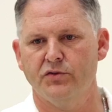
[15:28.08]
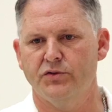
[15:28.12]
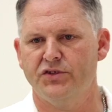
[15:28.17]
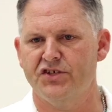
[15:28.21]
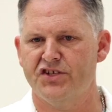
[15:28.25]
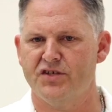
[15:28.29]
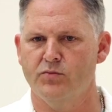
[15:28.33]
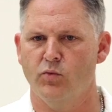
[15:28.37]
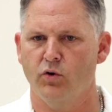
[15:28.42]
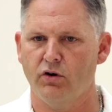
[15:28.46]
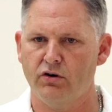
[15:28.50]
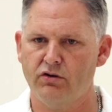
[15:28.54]
which is
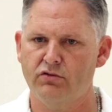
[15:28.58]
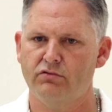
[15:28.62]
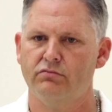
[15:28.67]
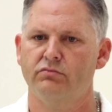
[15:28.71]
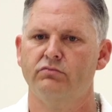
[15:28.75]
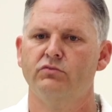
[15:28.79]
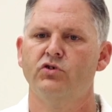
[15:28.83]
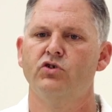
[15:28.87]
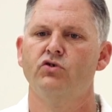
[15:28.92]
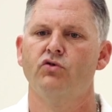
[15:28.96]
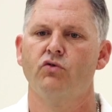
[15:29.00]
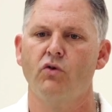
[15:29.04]
a more
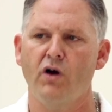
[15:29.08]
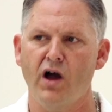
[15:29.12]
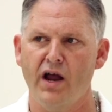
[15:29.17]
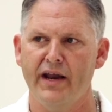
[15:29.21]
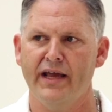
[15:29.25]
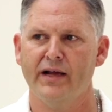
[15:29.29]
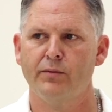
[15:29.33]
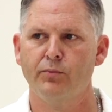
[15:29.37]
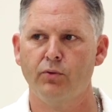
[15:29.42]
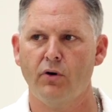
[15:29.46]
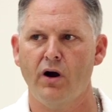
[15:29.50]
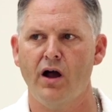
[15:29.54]

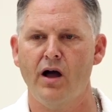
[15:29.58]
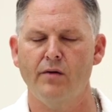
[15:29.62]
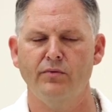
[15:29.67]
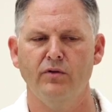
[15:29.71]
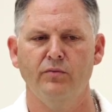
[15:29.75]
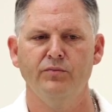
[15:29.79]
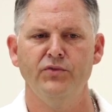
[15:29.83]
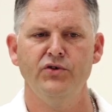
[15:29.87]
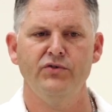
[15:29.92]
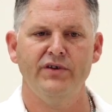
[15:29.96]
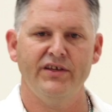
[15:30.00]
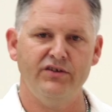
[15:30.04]
chronic
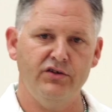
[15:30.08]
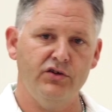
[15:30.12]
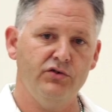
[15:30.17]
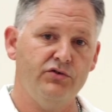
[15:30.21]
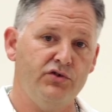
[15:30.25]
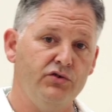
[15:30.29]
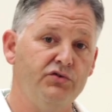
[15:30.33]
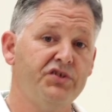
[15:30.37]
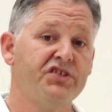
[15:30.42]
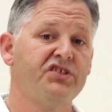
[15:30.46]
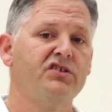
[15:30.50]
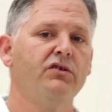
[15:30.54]
problem, you
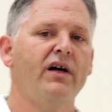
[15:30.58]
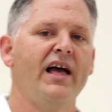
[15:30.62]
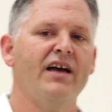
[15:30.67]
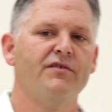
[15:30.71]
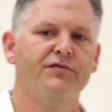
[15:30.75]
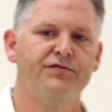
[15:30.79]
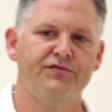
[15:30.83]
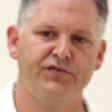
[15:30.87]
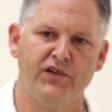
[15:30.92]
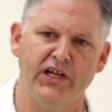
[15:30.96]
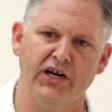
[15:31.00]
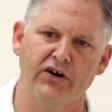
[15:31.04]
do still have
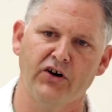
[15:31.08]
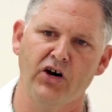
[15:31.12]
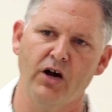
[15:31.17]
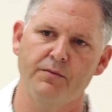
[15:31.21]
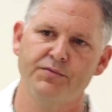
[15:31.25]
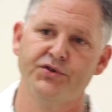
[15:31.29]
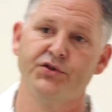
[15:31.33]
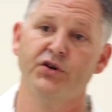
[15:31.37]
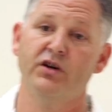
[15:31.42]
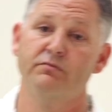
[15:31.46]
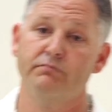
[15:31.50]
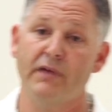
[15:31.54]
flare-up,
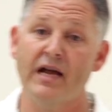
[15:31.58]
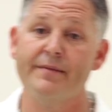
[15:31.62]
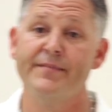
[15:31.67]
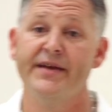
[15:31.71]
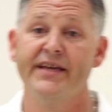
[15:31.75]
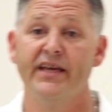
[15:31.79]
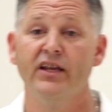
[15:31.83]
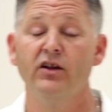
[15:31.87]
so it might